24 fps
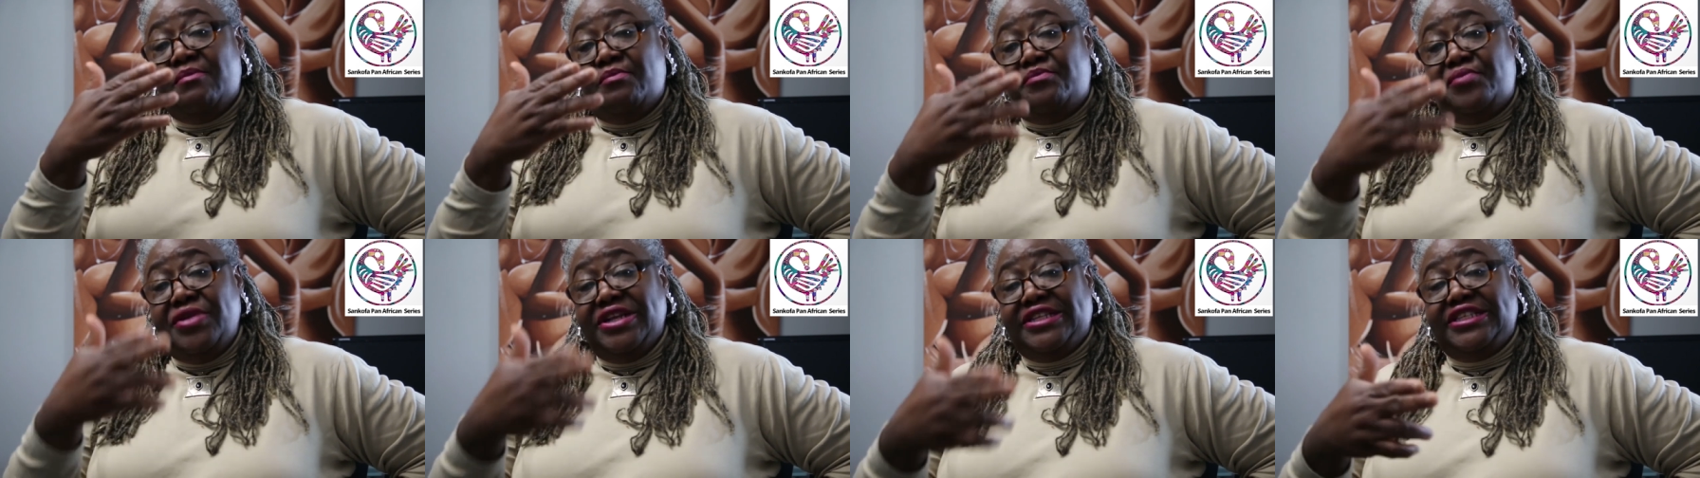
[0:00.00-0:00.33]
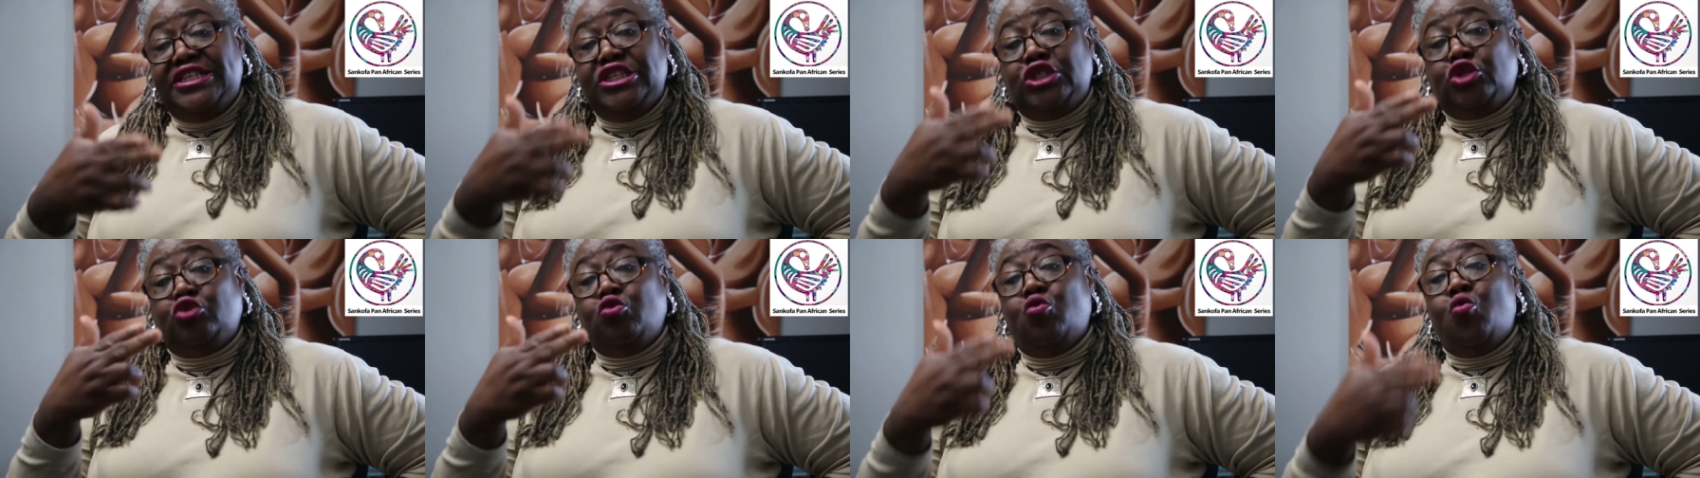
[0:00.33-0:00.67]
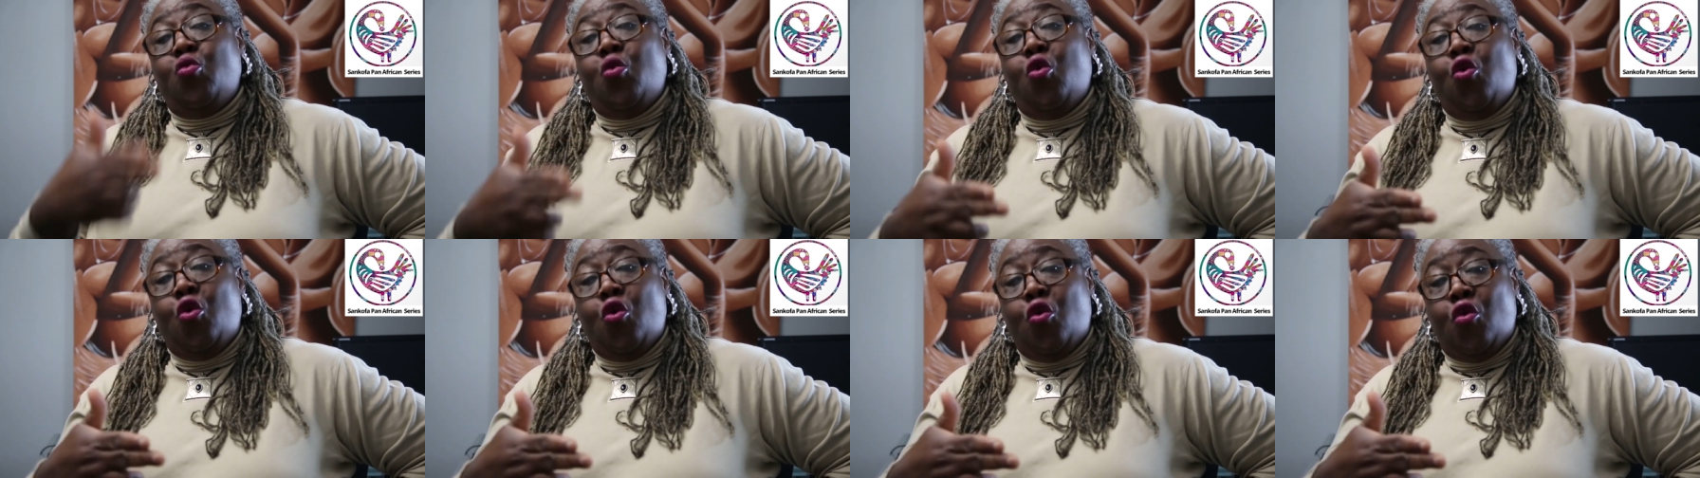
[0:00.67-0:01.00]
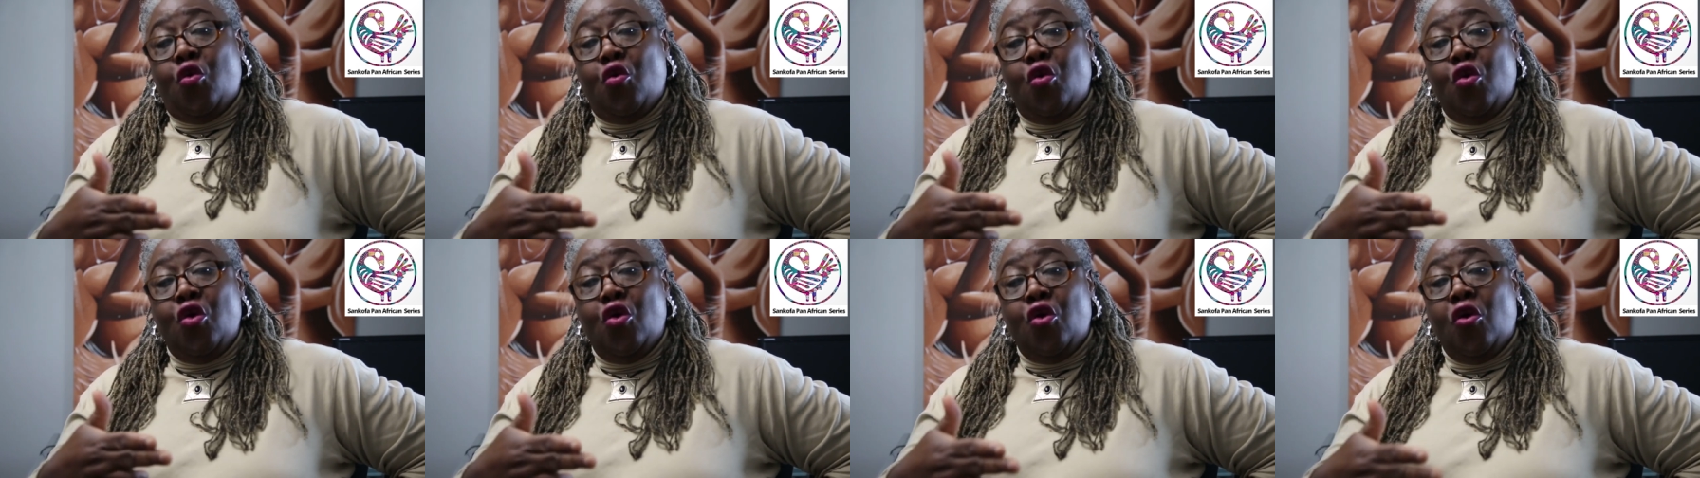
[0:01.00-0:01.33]
British
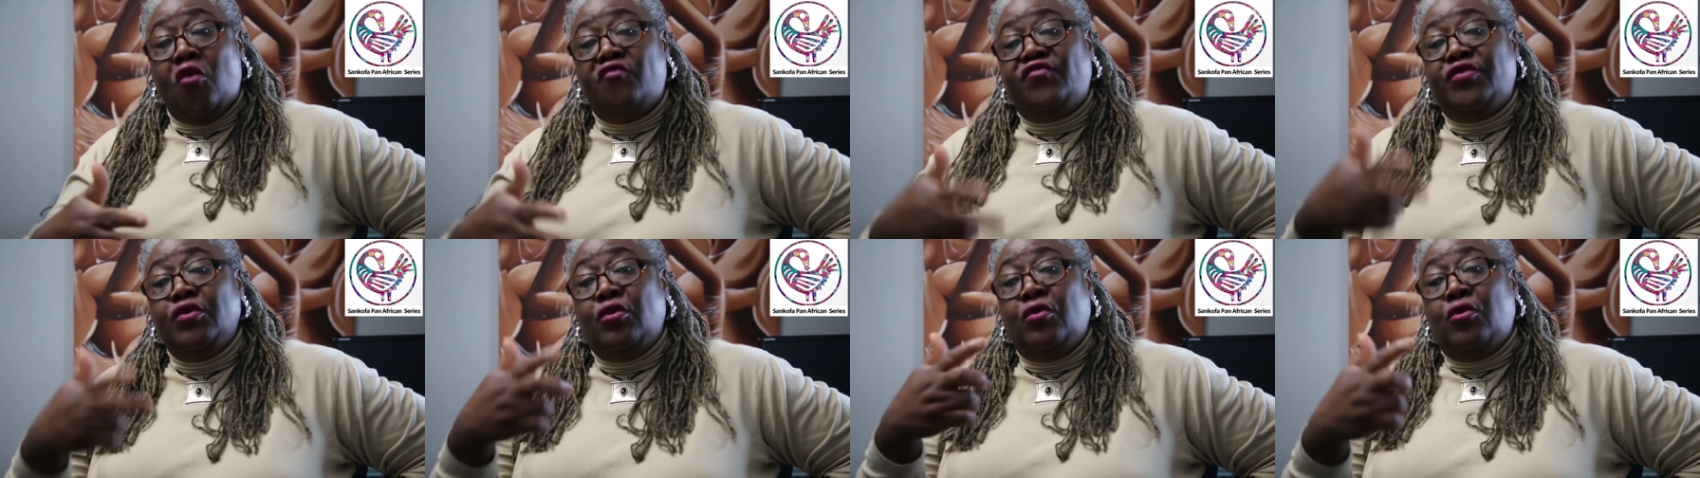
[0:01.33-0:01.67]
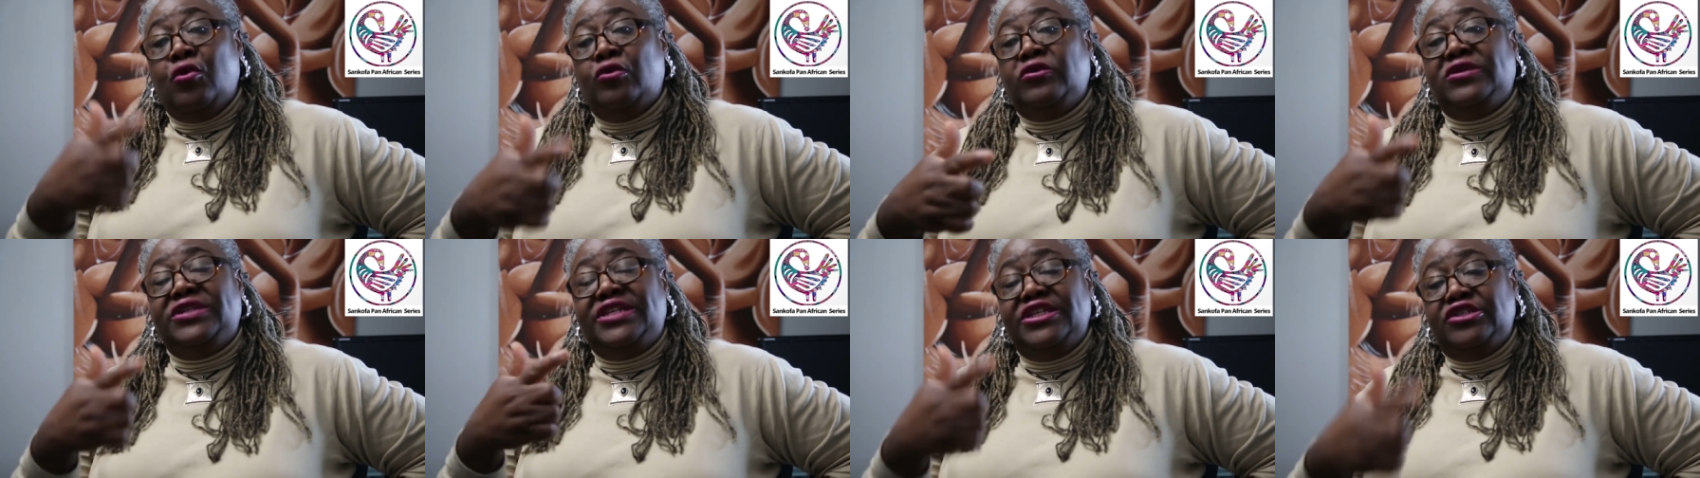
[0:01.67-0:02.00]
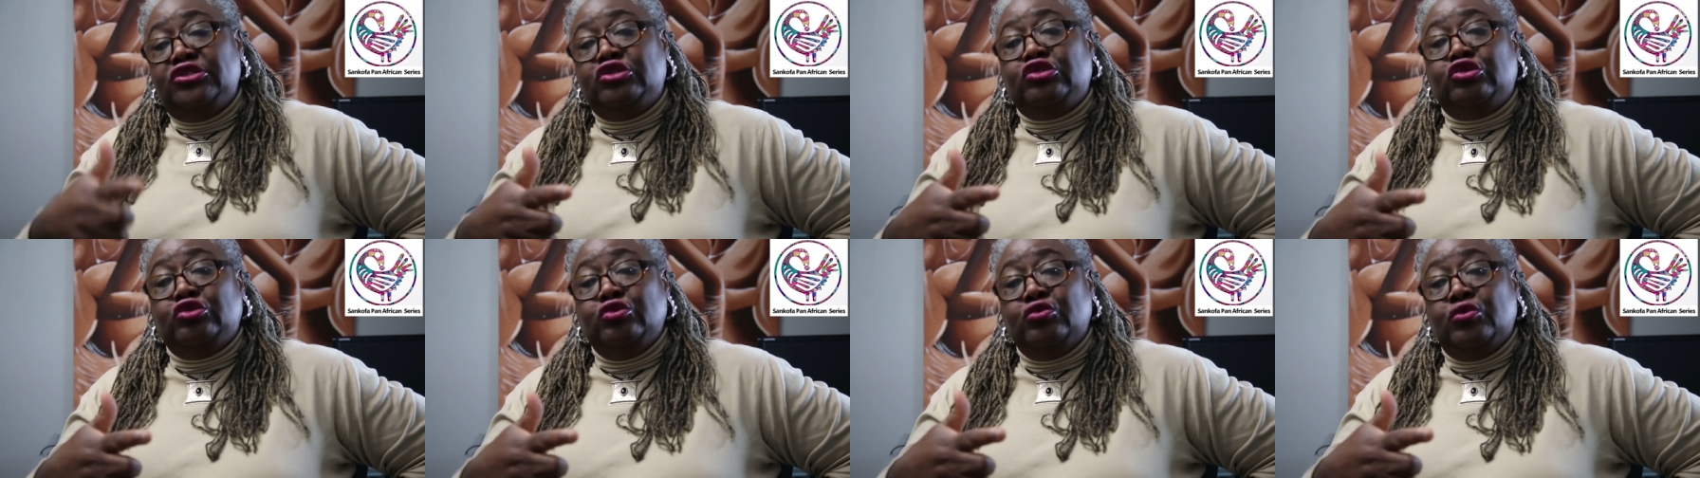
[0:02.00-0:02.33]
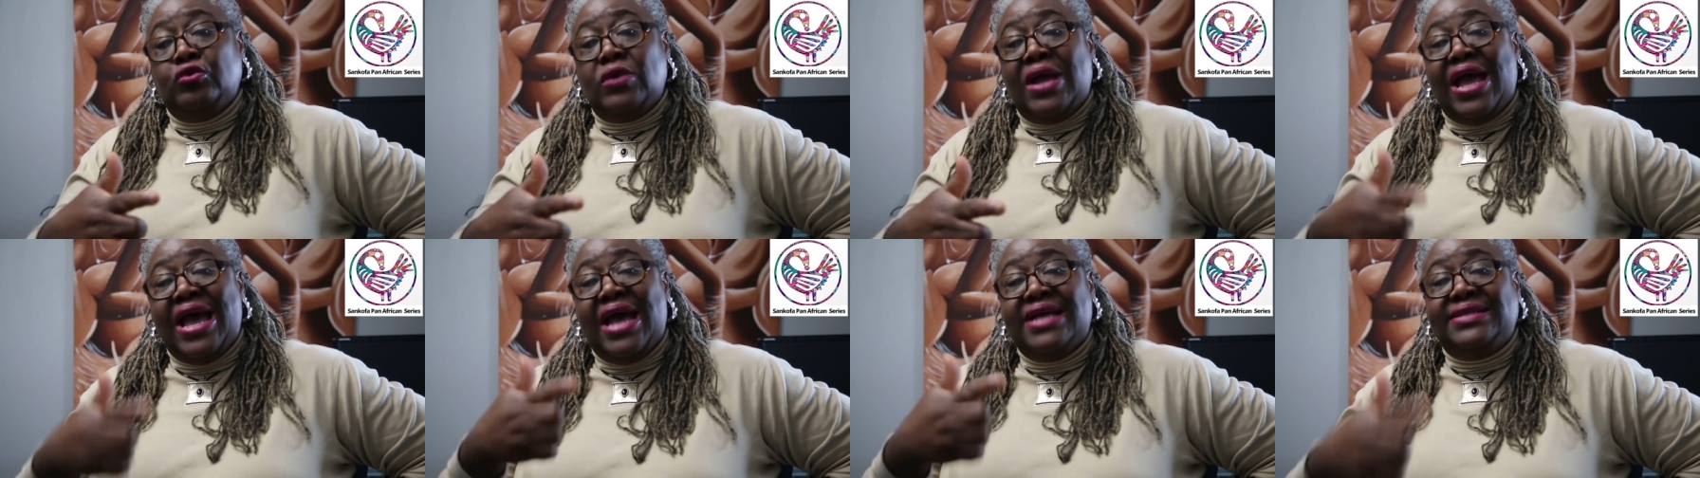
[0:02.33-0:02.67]
War of the Golden
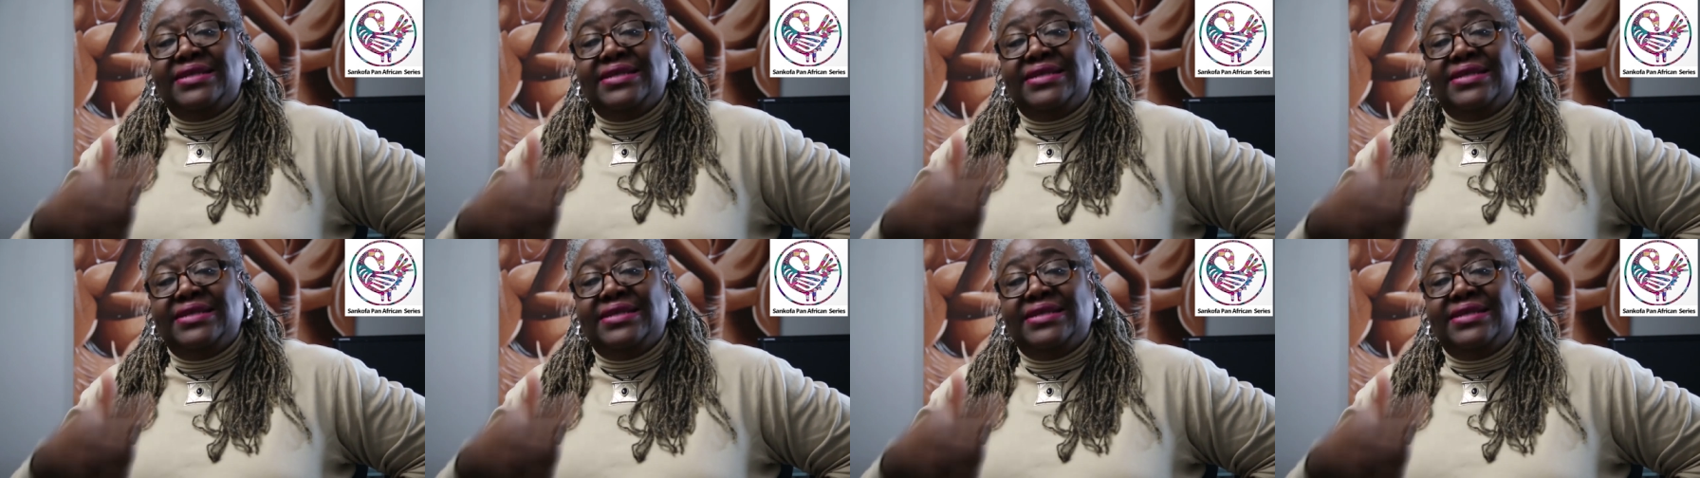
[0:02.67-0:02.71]
Stool